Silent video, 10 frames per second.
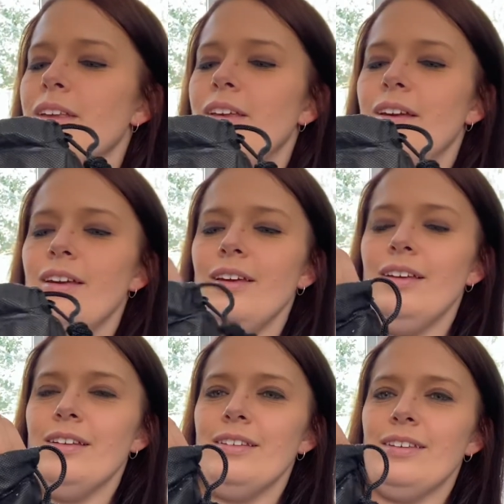Okay,
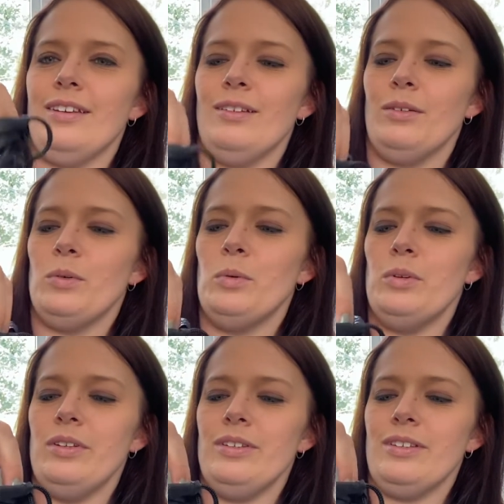let's get out the
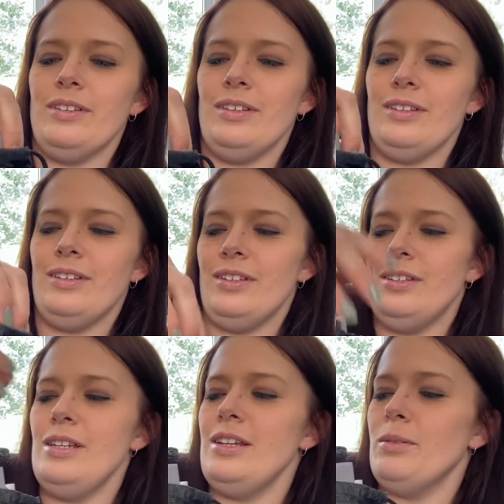corners because this is
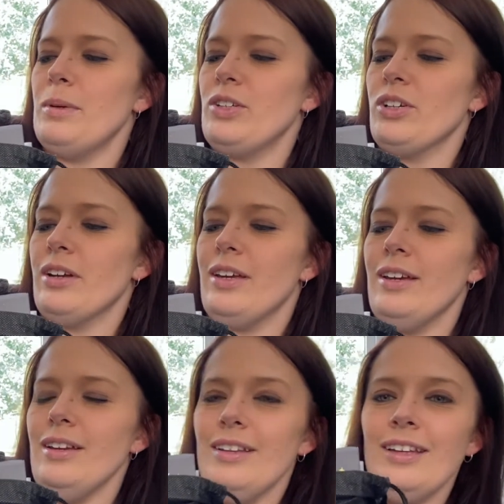a little bit
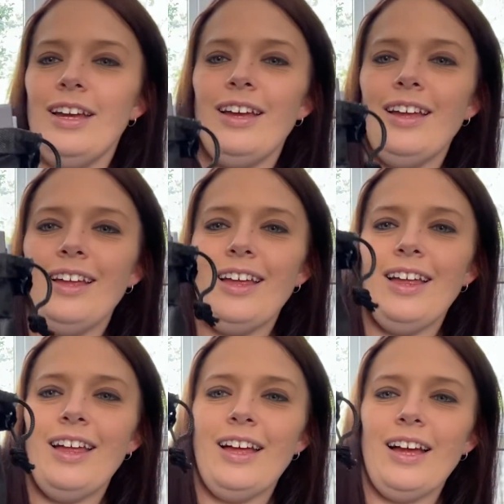chunkier.
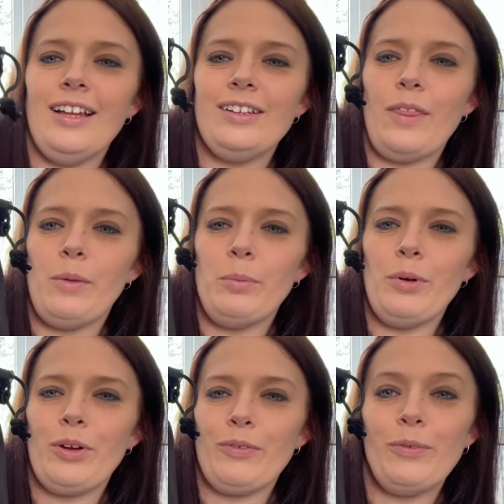And the
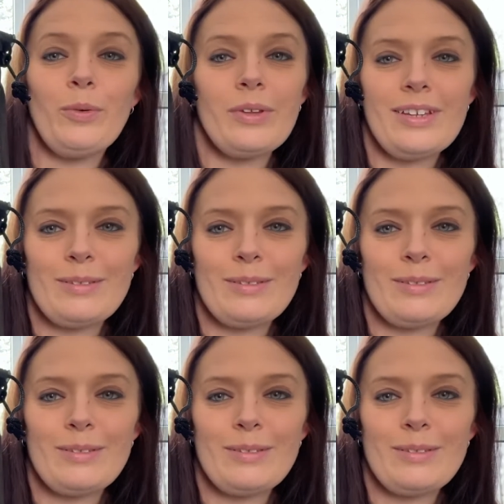book for this